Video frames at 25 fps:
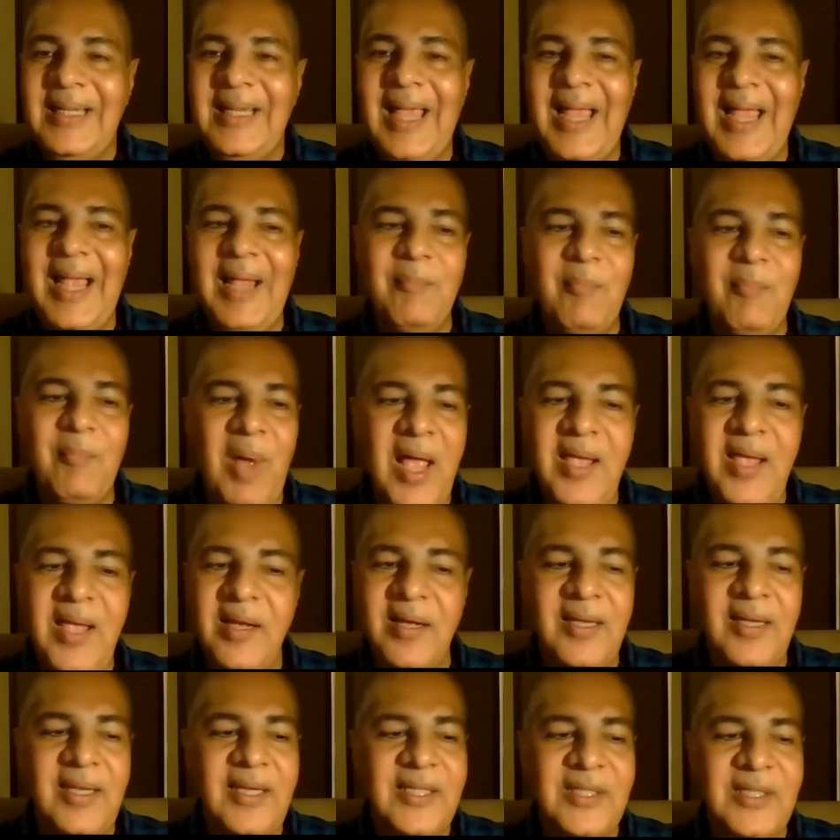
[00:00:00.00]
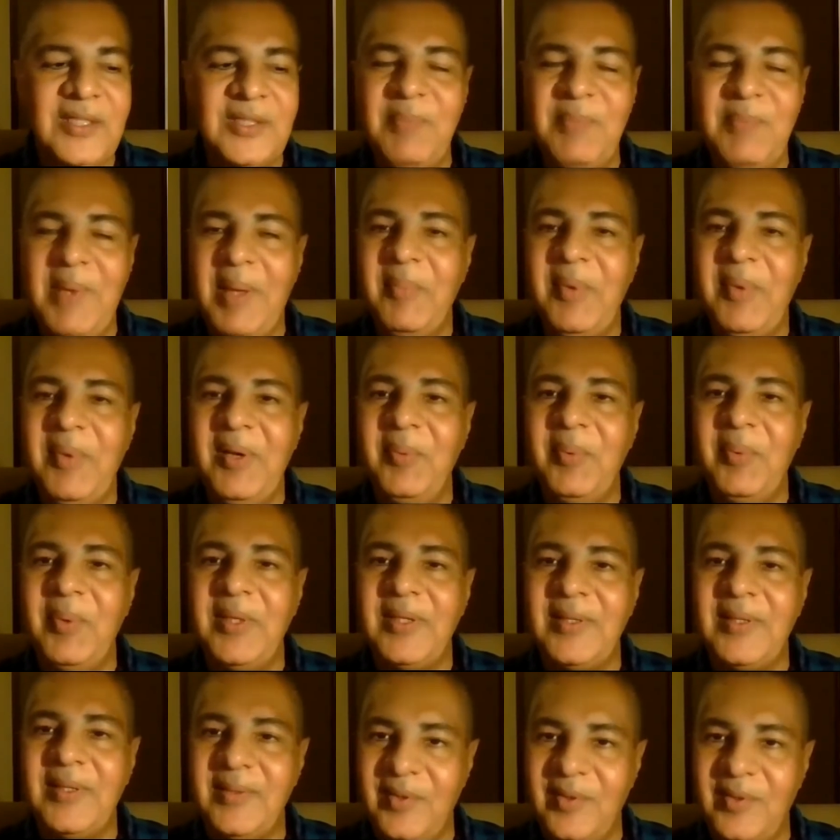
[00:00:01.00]
And my earliest memory
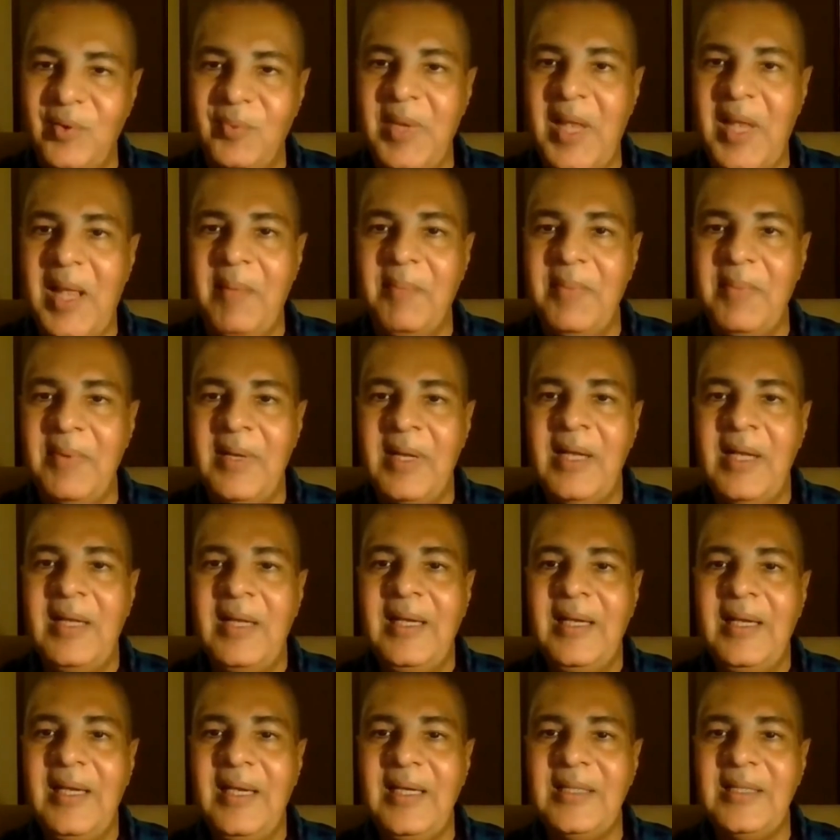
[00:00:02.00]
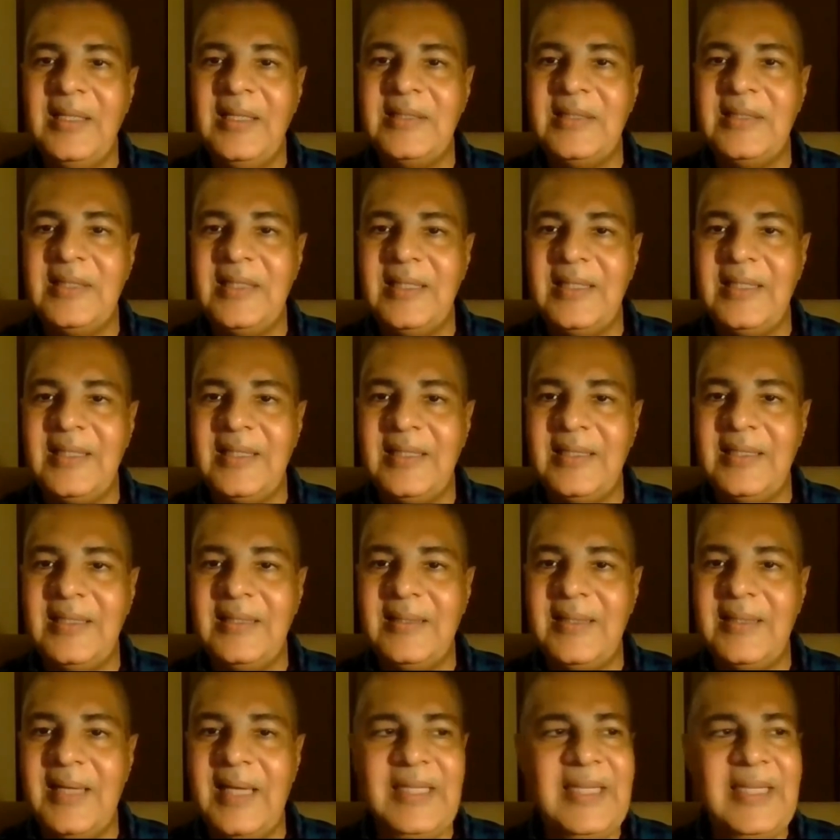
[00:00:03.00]
with Gumnam is,
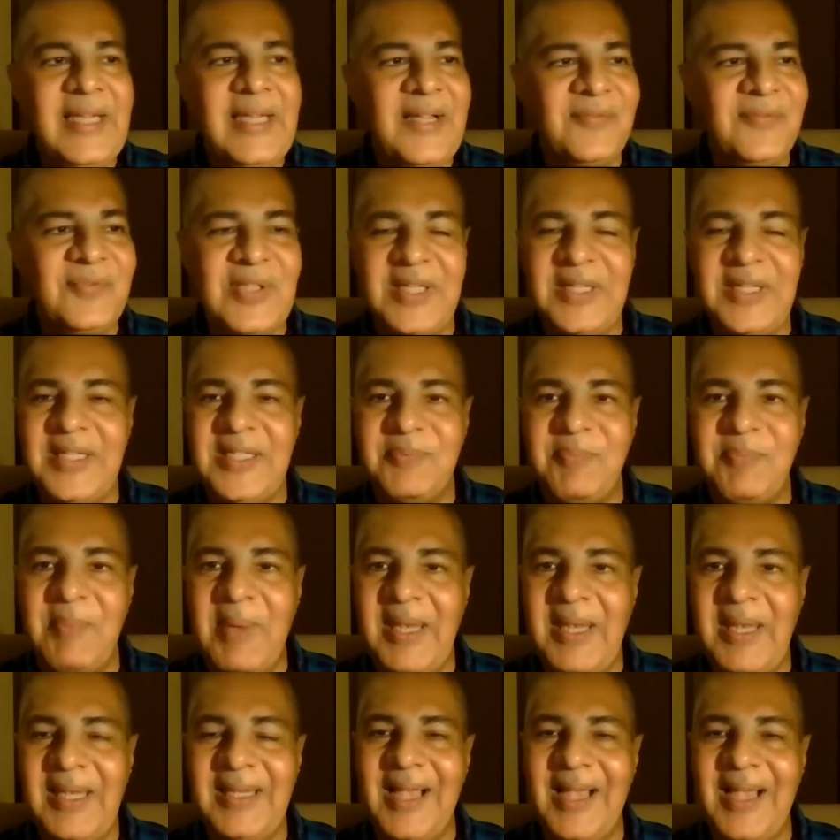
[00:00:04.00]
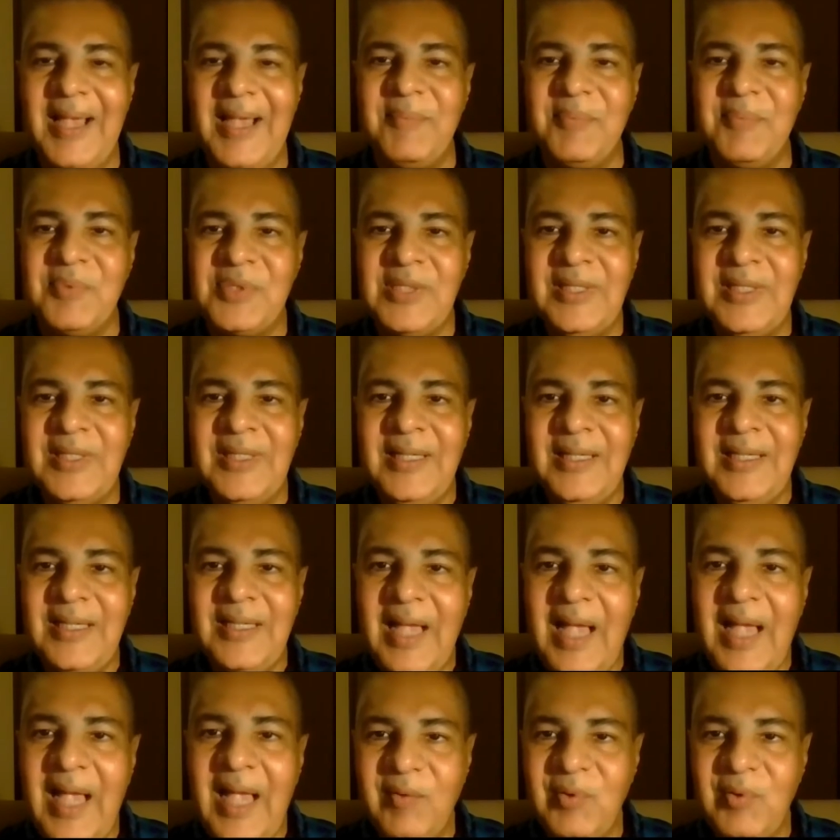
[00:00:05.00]
I think I've said this many times,
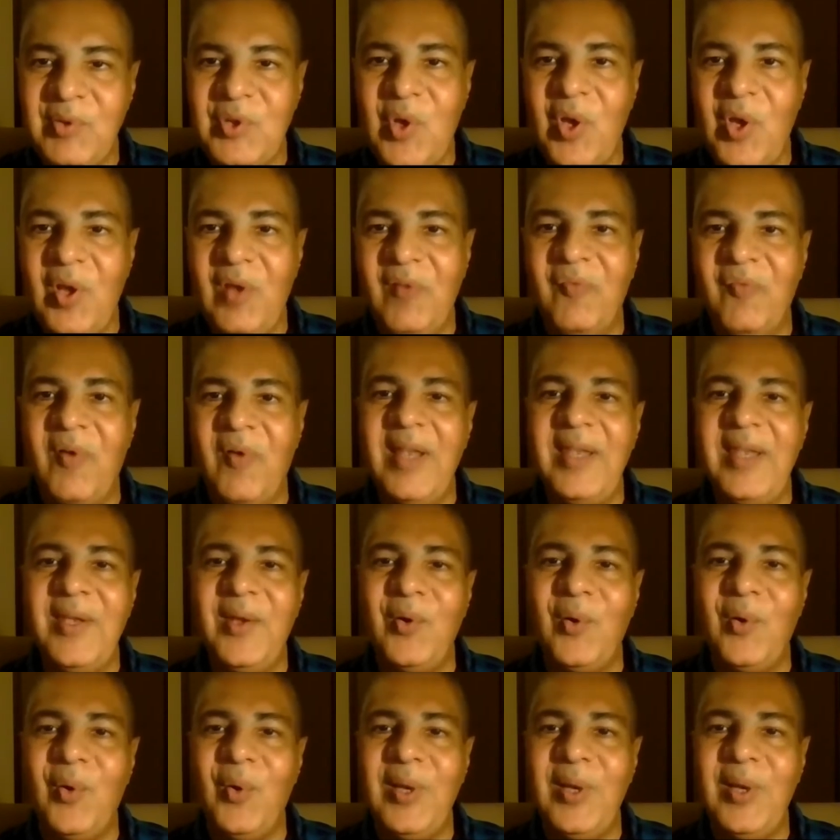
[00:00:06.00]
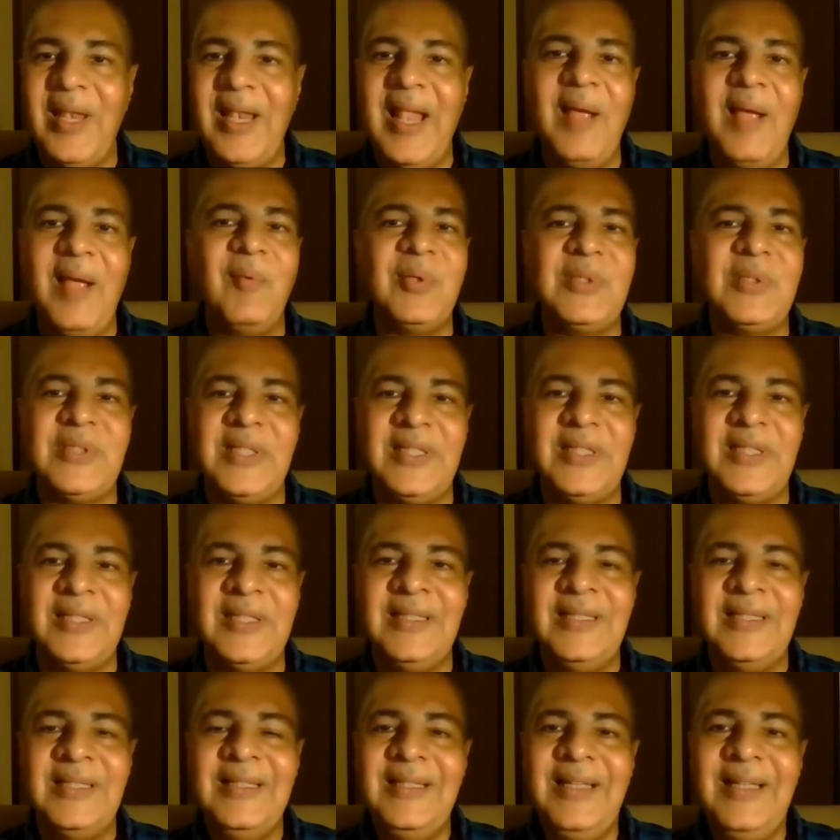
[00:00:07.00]
I was all of 1 year old and I was
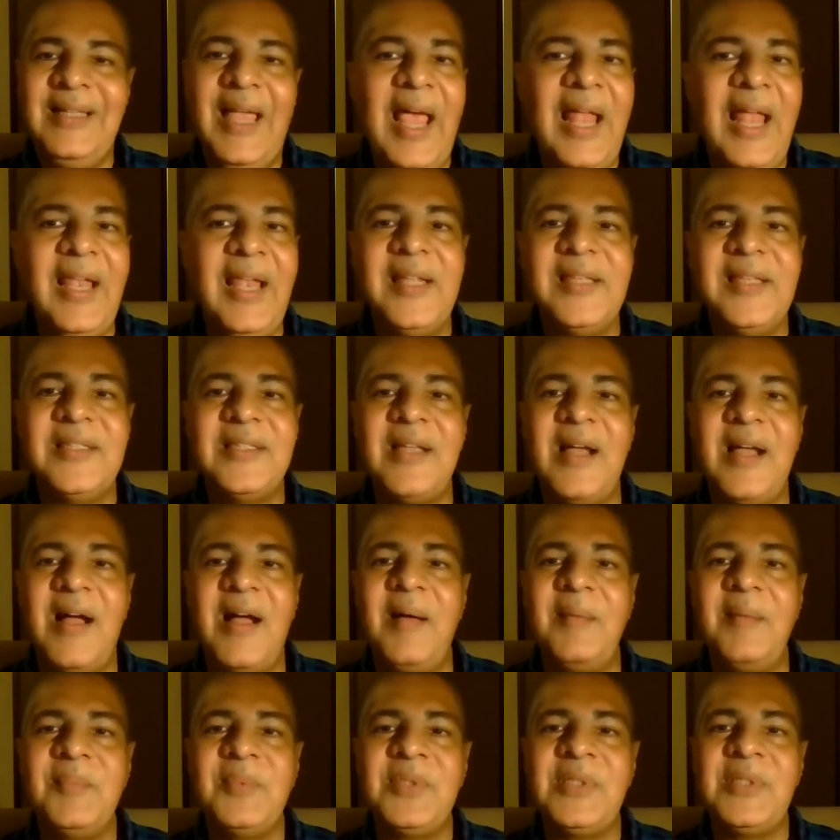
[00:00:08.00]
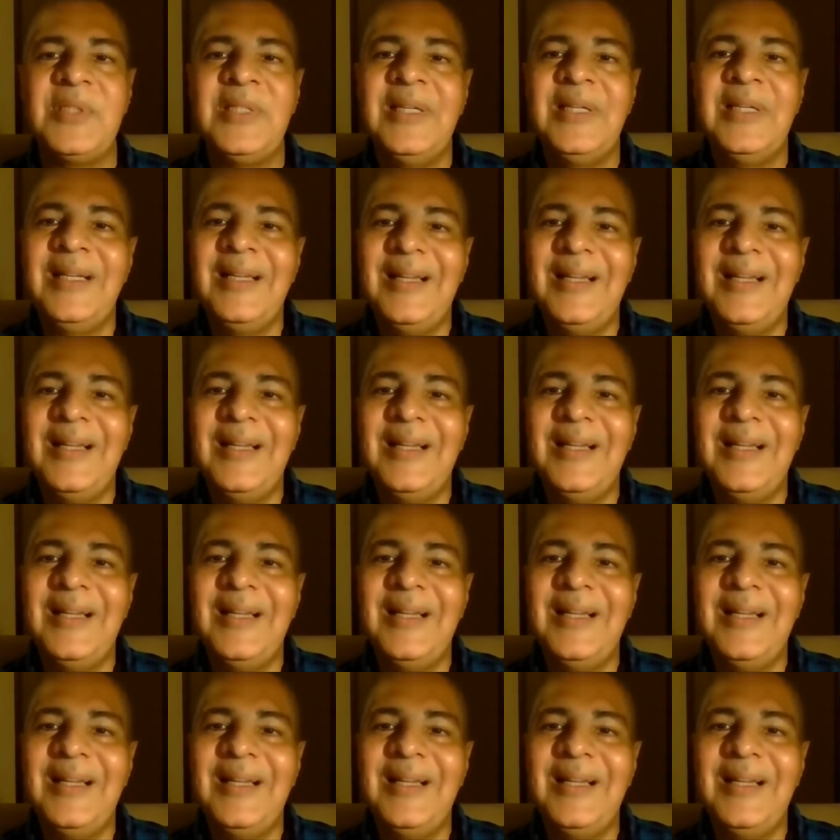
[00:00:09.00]
in Helen's arms